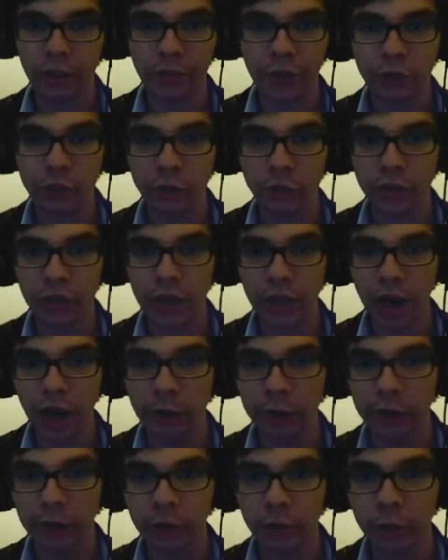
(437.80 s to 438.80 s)
Eventually, I
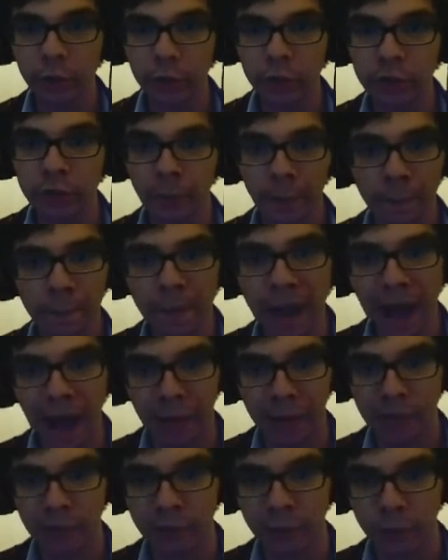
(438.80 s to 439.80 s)
will use
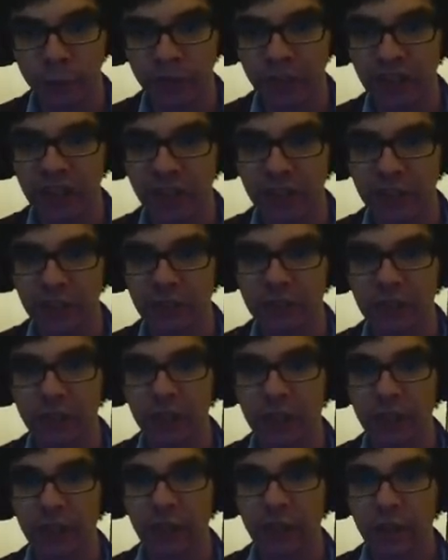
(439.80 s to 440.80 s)
maps for these,
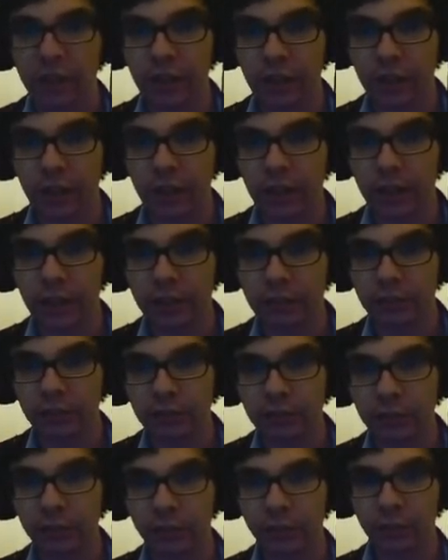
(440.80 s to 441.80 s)

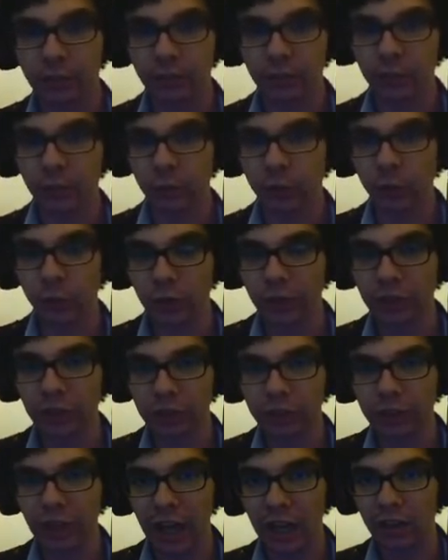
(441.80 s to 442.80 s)
and you'll
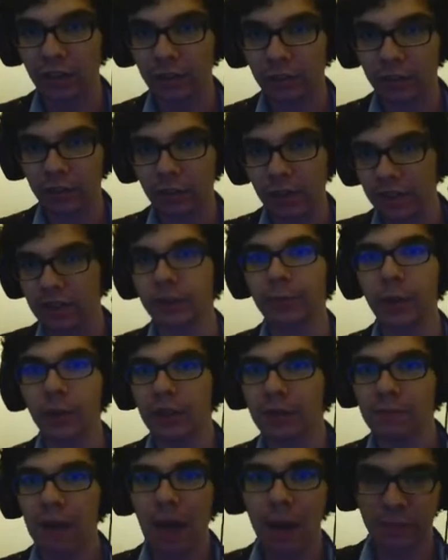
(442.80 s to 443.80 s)
understand this about
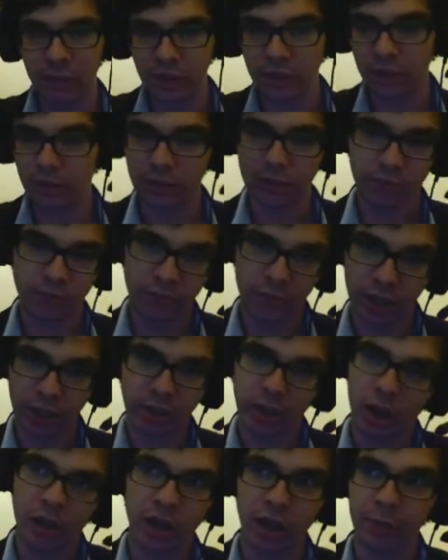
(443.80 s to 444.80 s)
the maps in
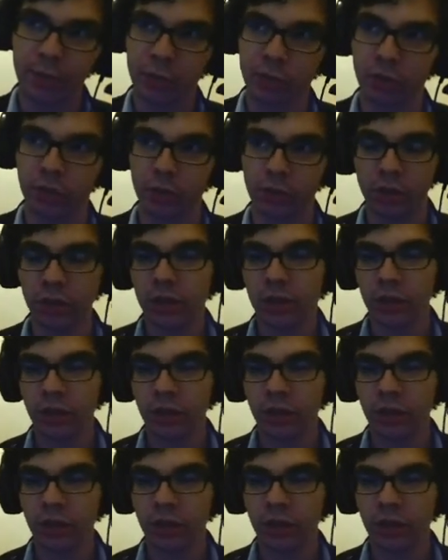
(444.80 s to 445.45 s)
another episode